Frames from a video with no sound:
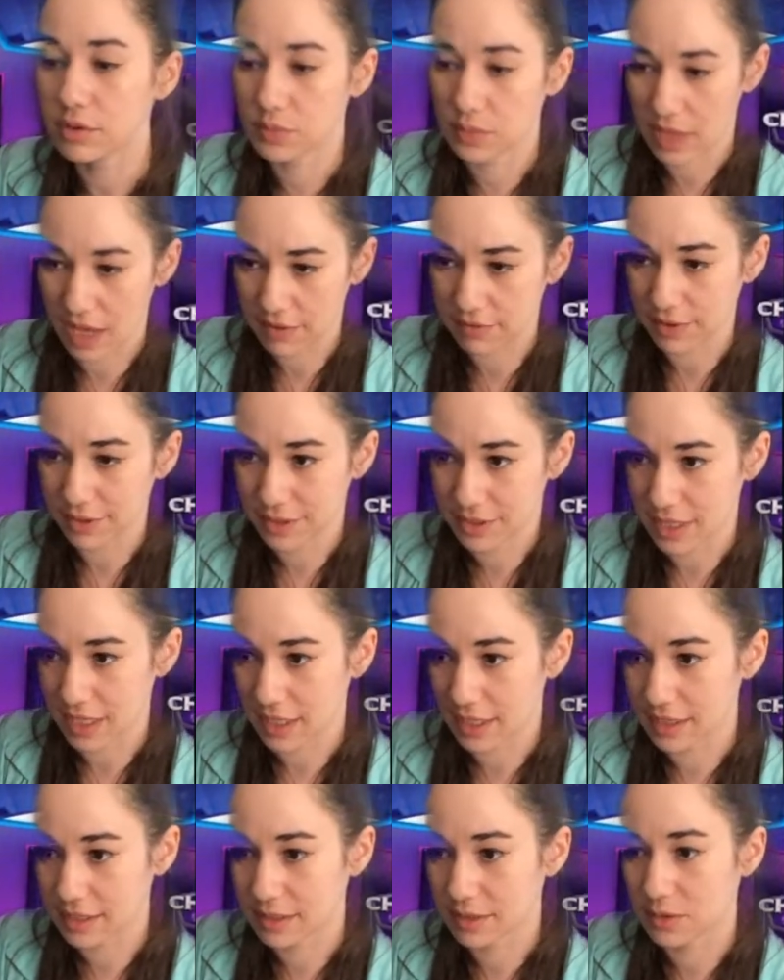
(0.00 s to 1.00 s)
we have our
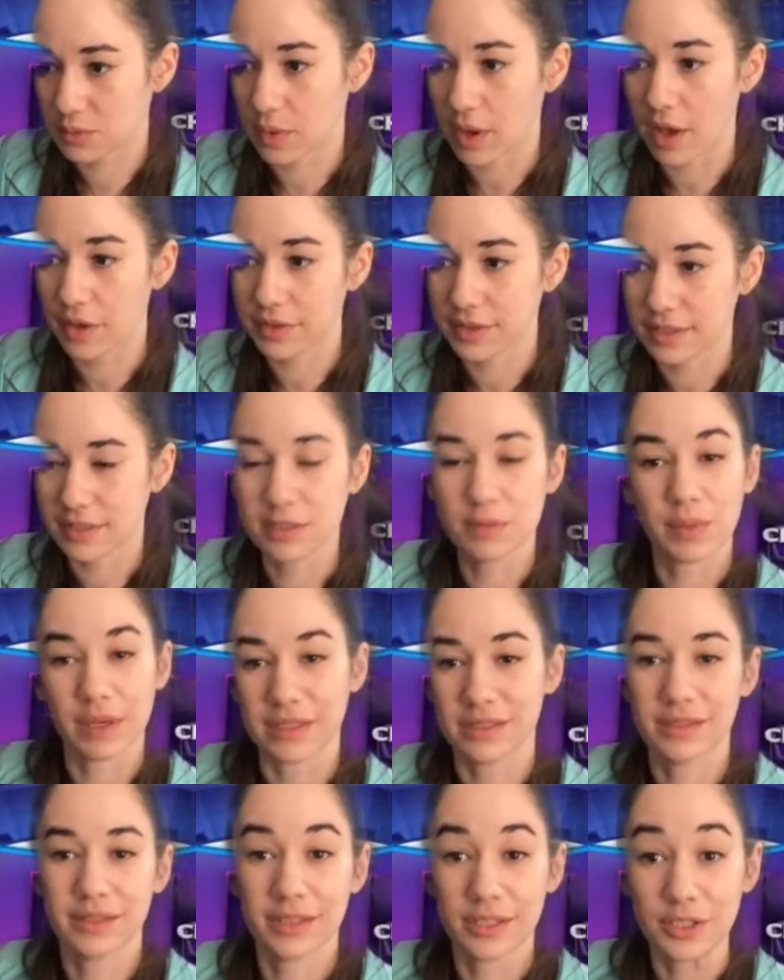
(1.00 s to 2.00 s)
settings as well, and this is
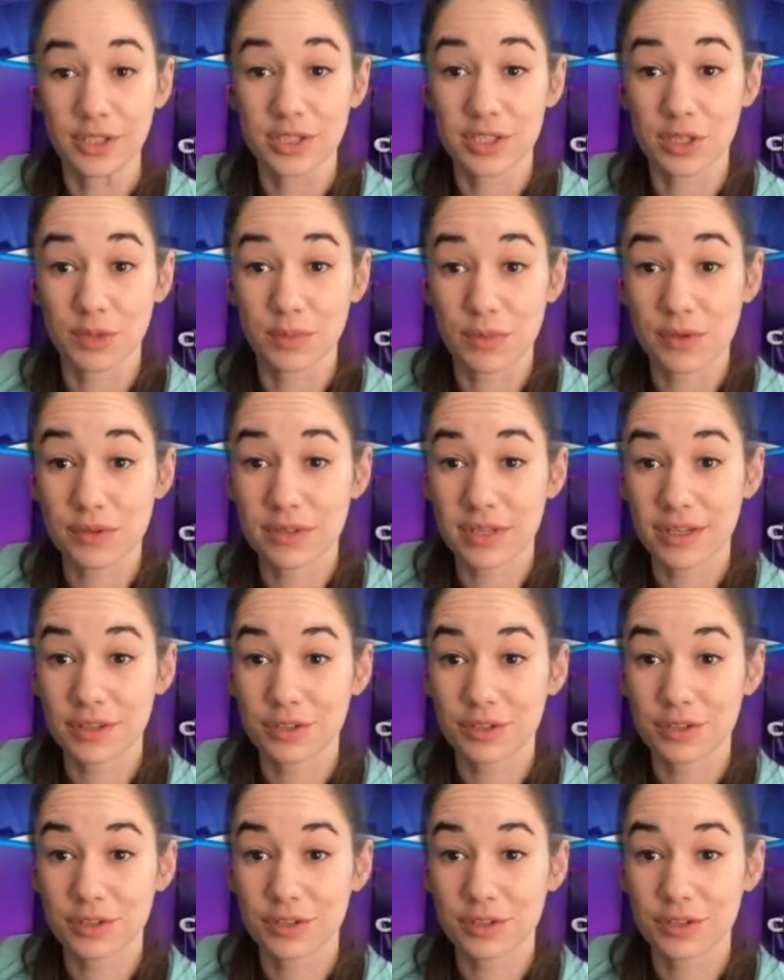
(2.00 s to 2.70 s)
basically just the music.